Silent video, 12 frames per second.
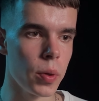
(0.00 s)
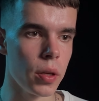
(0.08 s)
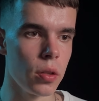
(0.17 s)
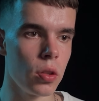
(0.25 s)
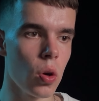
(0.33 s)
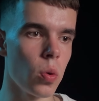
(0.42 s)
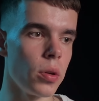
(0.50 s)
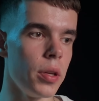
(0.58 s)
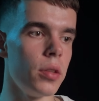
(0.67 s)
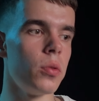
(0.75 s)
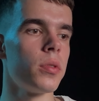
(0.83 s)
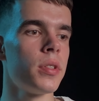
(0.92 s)
we don't
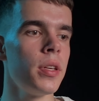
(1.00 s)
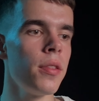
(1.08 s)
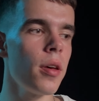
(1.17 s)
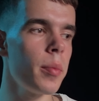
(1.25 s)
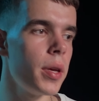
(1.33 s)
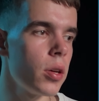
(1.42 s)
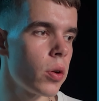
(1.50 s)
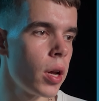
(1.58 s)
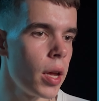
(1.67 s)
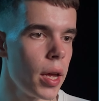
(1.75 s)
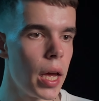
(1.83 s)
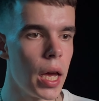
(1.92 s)
need to see them here,
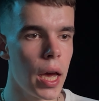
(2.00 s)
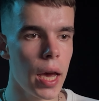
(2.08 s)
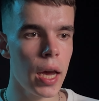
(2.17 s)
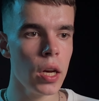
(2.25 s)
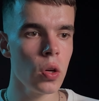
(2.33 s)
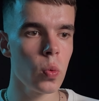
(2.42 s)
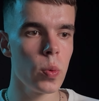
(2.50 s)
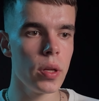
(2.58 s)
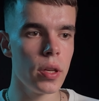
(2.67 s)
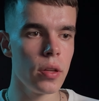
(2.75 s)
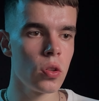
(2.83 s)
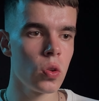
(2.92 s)
and we
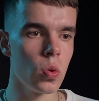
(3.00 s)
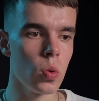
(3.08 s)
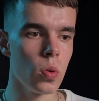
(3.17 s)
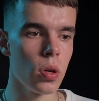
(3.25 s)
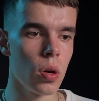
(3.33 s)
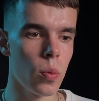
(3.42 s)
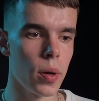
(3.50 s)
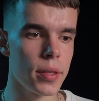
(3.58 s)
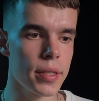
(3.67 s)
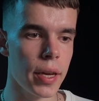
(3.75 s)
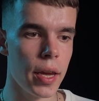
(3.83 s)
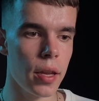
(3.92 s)
need to
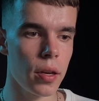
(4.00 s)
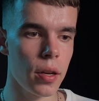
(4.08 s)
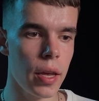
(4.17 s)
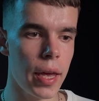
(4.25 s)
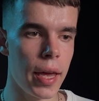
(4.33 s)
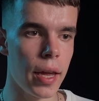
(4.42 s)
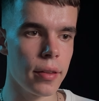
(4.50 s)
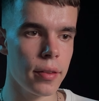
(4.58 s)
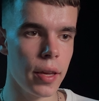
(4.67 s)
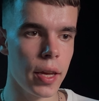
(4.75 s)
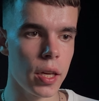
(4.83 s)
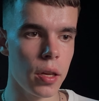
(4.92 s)
once again add
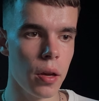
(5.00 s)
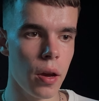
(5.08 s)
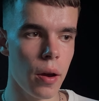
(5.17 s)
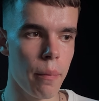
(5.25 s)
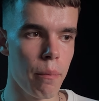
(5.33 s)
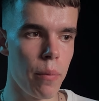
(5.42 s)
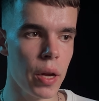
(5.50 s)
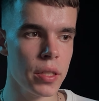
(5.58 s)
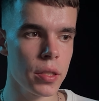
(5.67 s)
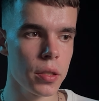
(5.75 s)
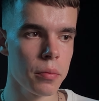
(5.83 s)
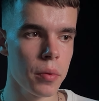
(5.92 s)
a
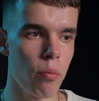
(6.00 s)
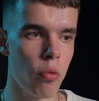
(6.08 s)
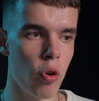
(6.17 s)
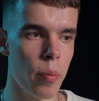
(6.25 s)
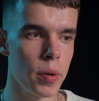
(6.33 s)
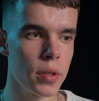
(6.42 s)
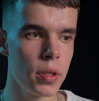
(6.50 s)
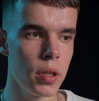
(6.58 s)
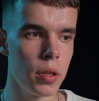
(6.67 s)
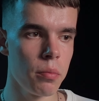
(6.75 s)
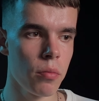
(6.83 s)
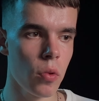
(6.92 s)
button
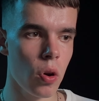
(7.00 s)
property,